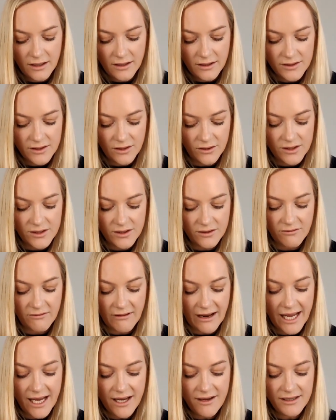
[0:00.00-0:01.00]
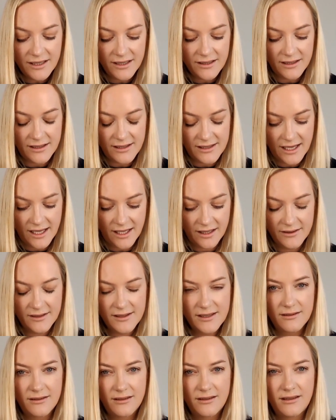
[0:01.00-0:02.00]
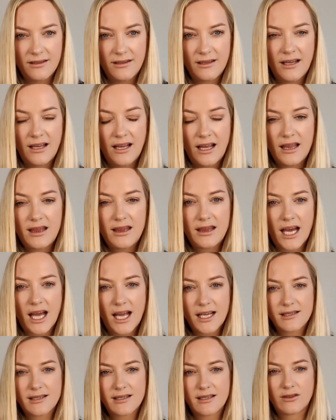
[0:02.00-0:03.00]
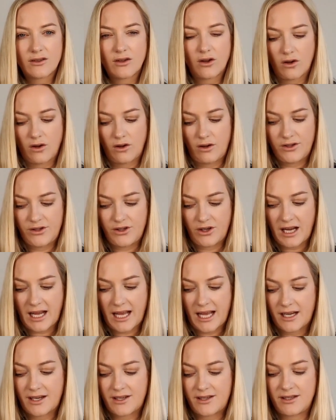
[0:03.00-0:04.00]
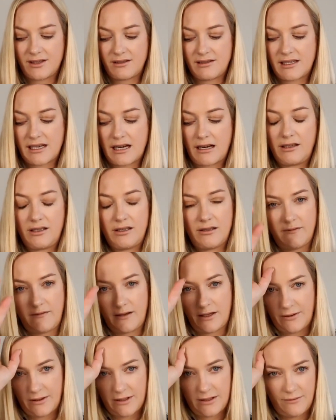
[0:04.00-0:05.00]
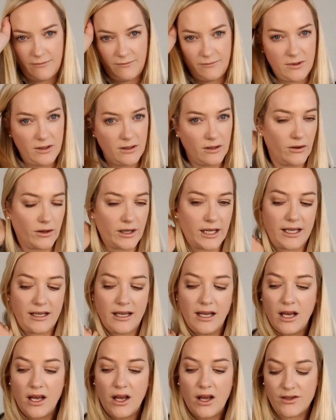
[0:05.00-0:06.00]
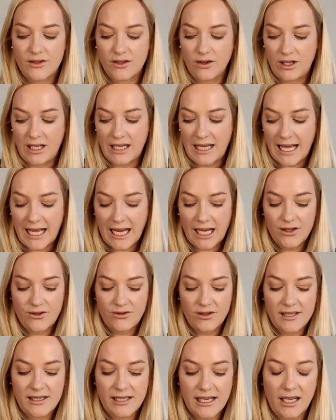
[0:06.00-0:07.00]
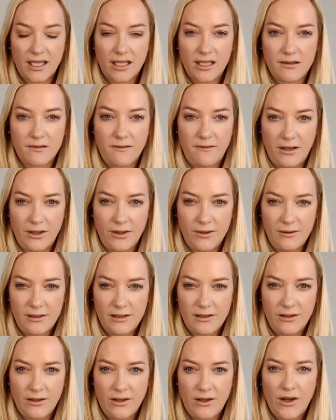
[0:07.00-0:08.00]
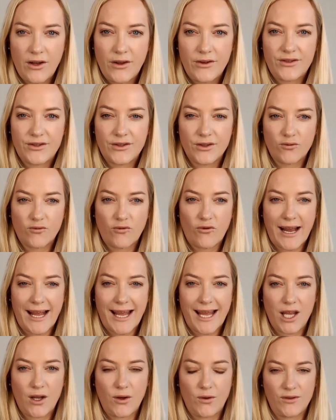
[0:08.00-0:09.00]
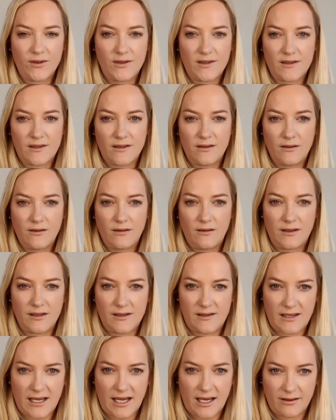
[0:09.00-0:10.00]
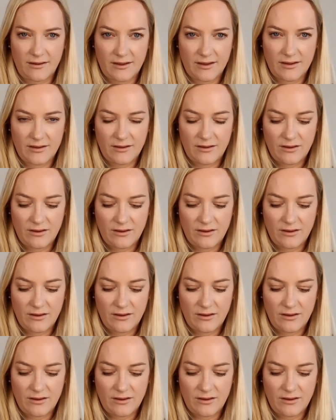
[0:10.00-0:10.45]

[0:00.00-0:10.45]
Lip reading: So surrounding the cells, that's called your extracellular fluid. Okay, so the extracellular fluid surrounds the cells.